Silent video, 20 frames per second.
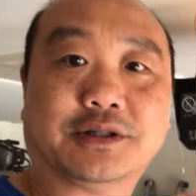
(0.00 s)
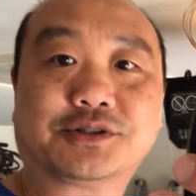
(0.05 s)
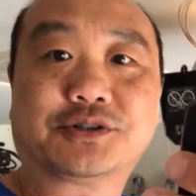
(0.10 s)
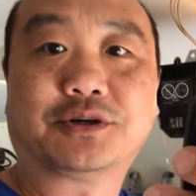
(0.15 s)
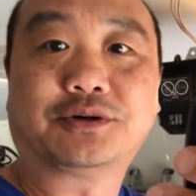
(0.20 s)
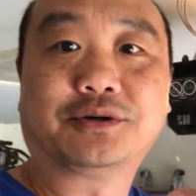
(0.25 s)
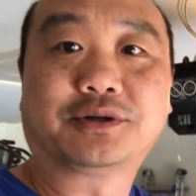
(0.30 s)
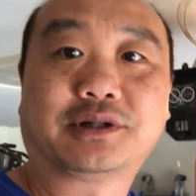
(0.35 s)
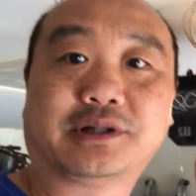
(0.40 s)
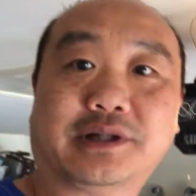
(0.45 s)

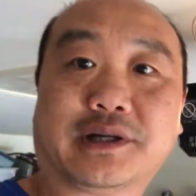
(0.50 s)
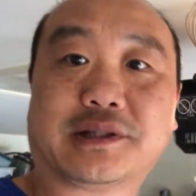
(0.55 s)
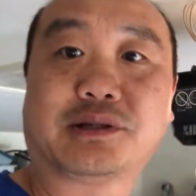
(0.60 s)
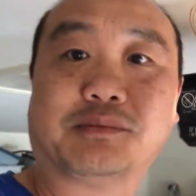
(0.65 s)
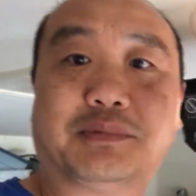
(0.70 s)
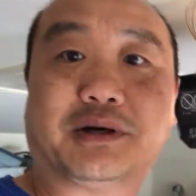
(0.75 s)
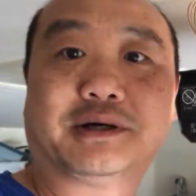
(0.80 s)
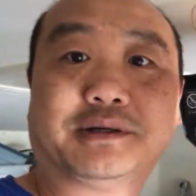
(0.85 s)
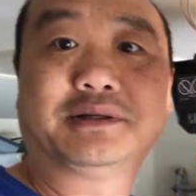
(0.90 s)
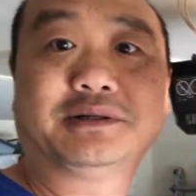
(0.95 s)
you click the
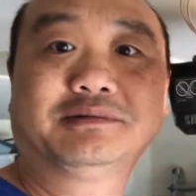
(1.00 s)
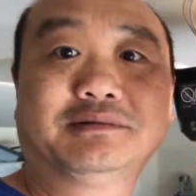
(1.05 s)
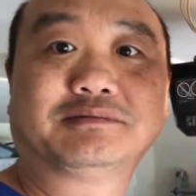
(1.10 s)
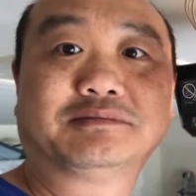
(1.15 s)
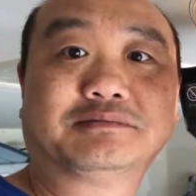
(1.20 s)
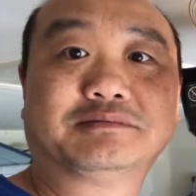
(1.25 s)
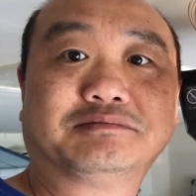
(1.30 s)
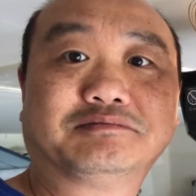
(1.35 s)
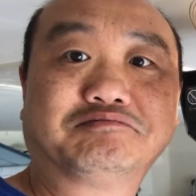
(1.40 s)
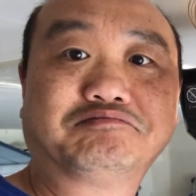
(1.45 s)
button,
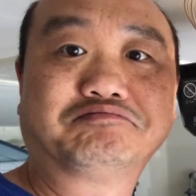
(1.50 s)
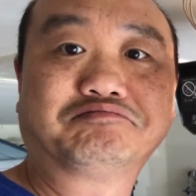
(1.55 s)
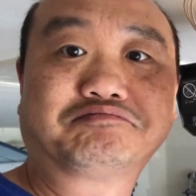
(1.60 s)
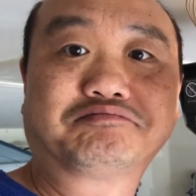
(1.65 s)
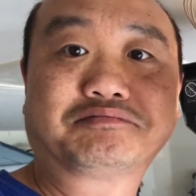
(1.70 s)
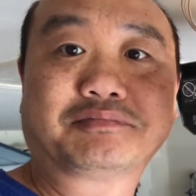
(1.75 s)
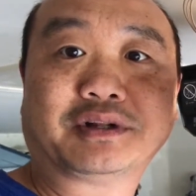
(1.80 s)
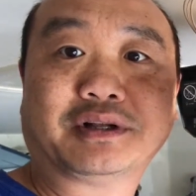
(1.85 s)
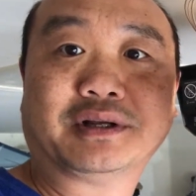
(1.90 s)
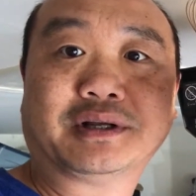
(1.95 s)

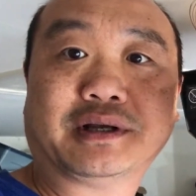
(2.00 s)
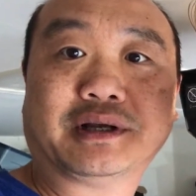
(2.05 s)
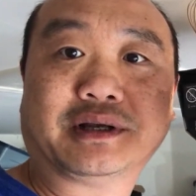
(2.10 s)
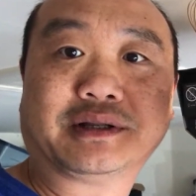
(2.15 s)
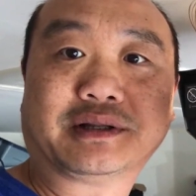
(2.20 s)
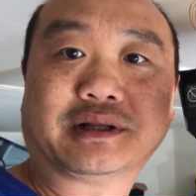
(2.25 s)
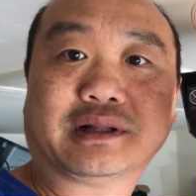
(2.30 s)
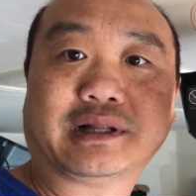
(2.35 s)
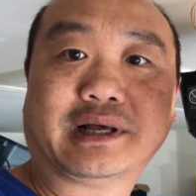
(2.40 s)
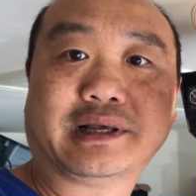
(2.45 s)

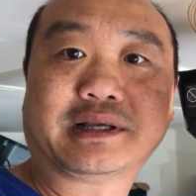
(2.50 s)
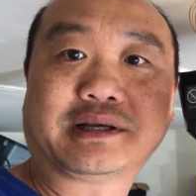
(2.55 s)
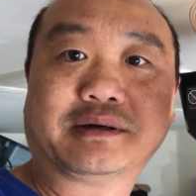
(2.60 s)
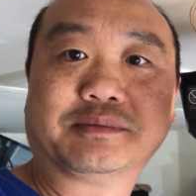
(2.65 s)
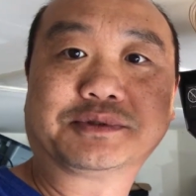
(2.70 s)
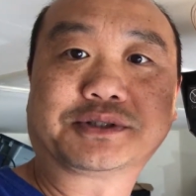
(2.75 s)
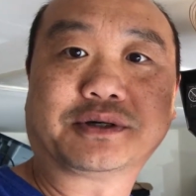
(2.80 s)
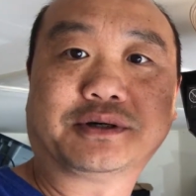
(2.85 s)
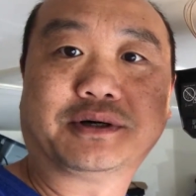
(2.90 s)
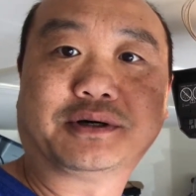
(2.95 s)
the light
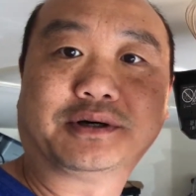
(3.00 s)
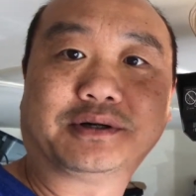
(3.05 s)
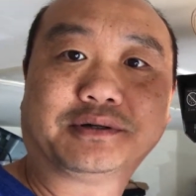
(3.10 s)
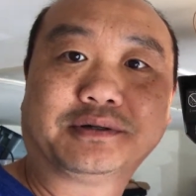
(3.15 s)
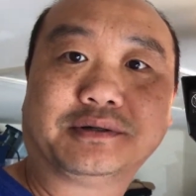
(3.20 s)
comes on.